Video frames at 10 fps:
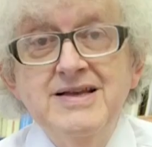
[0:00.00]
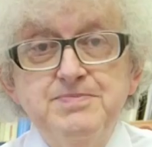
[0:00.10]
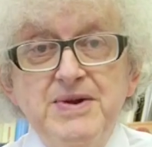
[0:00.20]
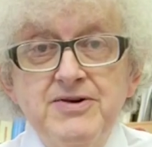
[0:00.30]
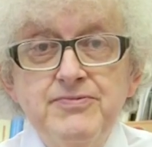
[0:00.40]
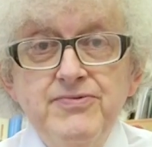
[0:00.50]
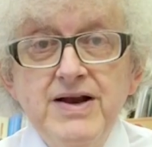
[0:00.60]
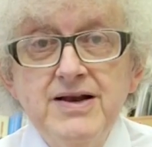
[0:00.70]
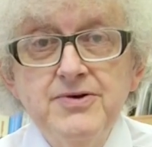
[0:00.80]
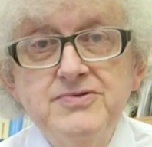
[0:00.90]
It's been a
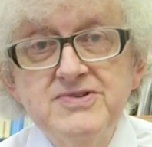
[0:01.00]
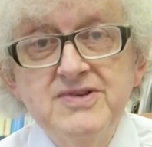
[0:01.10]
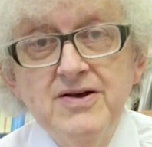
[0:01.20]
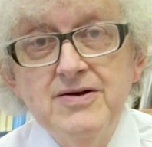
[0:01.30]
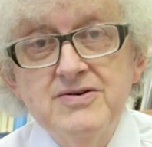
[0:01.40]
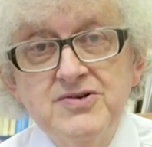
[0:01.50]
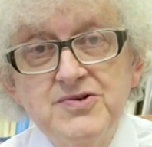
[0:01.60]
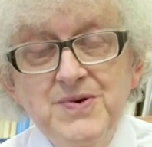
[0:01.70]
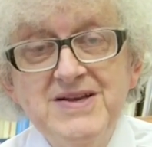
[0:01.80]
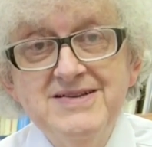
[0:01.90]
really good start to
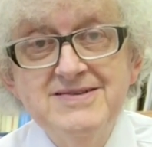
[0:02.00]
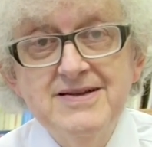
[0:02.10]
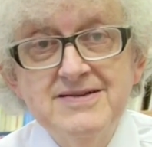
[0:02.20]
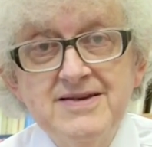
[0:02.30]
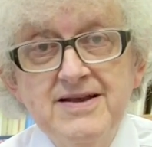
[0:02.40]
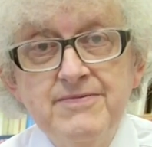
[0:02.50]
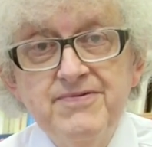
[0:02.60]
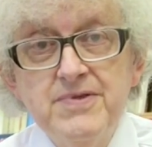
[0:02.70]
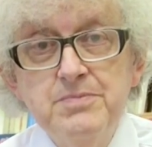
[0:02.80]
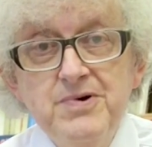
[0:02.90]
2016
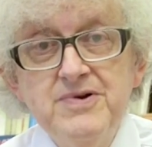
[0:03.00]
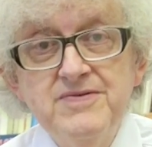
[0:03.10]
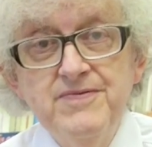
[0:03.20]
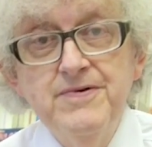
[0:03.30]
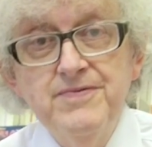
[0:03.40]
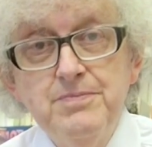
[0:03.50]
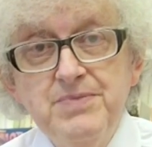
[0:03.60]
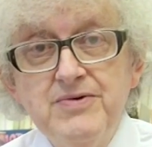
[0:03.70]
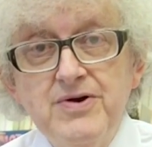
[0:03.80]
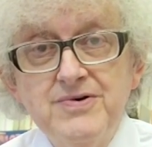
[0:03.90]
from the point of view of the
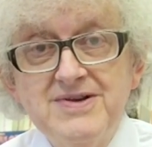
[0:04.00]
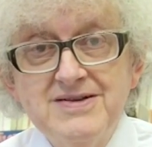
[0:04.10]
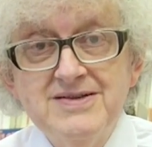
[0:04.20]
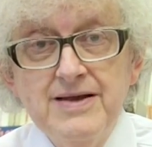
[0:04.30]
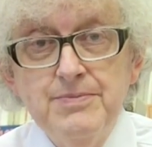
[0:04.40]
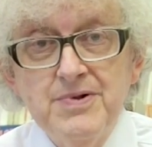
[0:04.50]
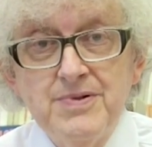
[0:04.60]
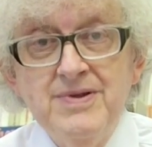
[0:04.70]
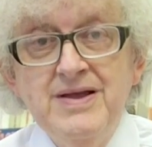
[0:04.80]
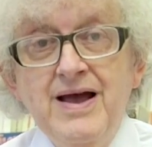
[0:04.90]
periodic table.
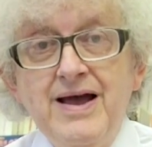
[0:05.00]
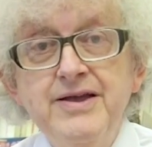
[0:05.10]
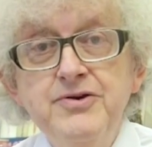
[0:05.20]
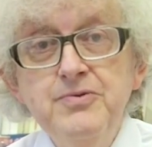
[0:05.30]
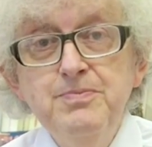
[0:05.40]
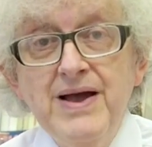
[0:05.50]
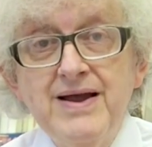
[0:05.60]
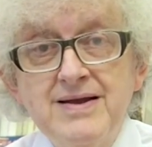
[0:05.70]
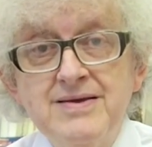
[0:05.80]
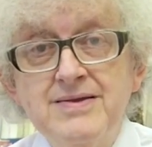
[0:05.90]
IUPAC,
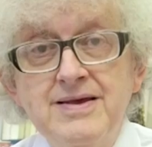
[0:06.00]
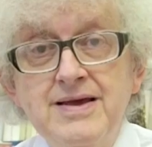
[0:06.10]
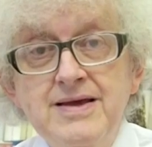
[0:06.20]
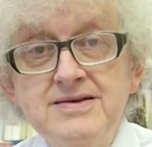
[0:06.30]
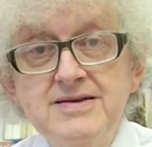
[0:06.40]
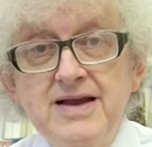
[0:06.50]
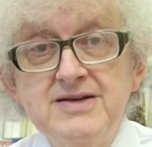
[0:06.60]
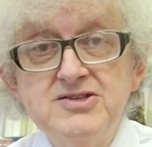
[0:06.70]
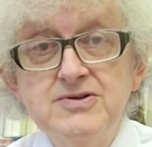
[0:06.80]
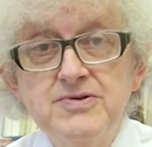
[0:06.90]
the
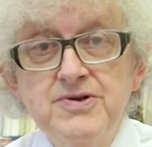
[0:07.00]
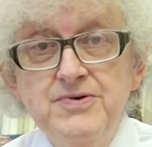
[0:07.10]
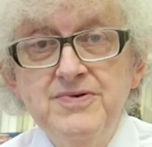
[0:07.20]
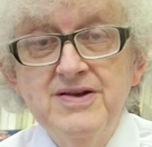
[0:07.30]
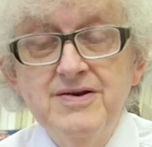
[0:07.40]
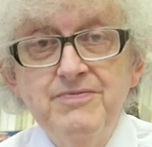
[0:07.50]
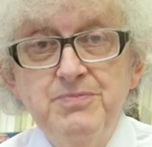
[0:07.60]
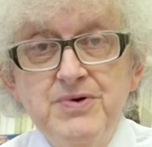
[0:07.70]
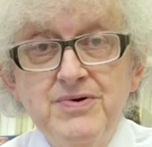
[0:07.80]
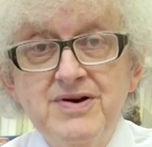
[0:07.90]
International Union of
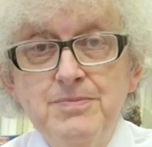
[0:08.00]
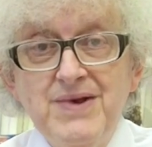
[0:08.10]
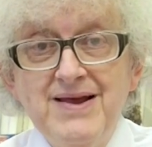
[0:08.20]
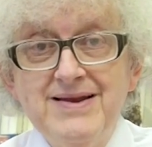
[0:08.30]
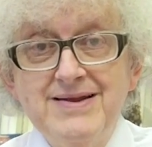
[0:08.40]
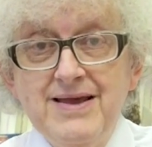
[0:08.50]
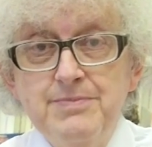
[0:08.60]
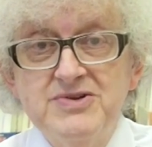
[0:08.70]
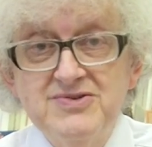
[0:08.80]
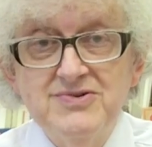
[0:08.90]
Pure and Applied
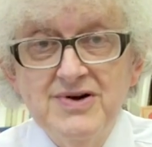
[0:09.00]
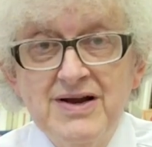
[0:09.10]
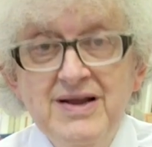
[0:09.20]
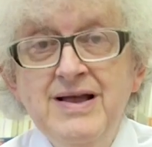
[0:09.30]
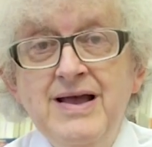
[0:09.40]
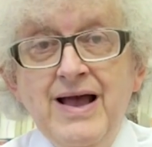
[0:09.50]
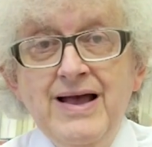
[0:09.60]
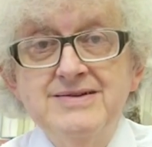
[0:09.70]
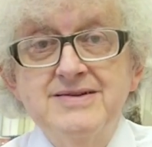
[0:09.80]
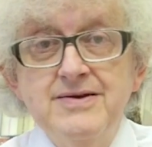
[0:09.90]
Chemistry,
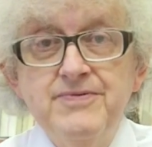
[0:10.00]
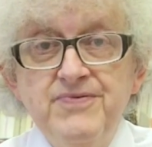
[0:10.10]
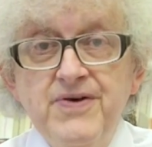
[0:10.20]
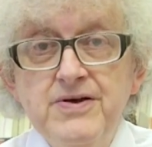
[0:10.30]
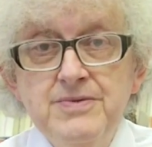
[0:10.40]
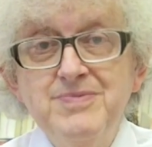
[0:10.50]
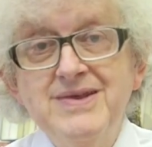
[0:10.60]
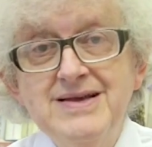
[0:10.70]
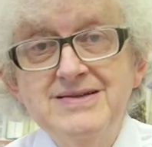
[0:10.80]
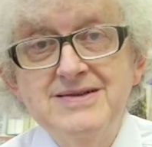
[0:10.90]
has confirmed
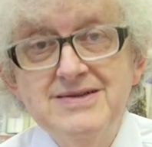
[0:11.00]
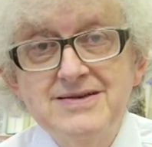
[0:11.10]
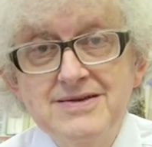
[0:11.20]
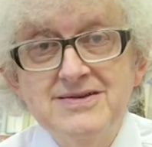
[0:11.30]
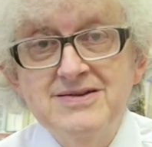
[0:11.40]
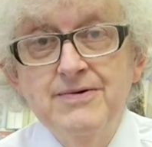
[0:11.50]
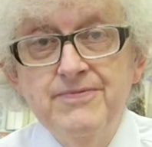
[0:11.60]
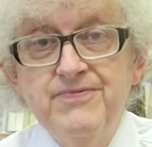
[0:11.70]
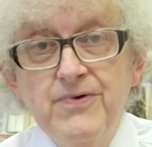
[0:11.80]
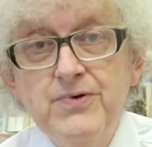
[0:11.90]
the existence of
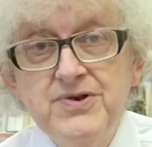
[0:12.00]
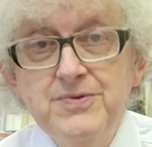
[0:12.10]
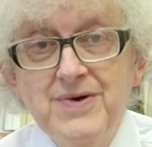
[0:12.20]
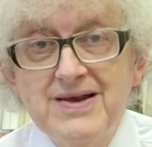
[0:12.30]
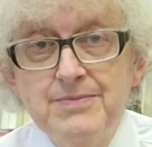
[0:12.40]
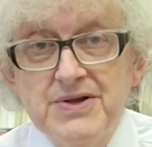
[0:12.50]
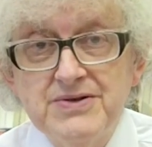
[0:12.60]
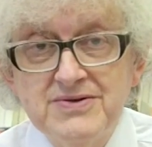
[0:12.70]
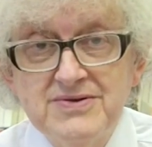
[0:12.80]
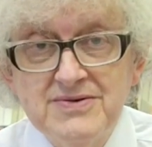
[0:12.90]
four new
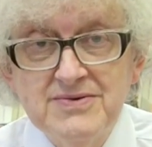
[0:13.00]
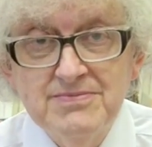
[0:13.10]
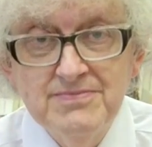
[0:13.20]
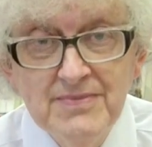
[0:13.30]
elements.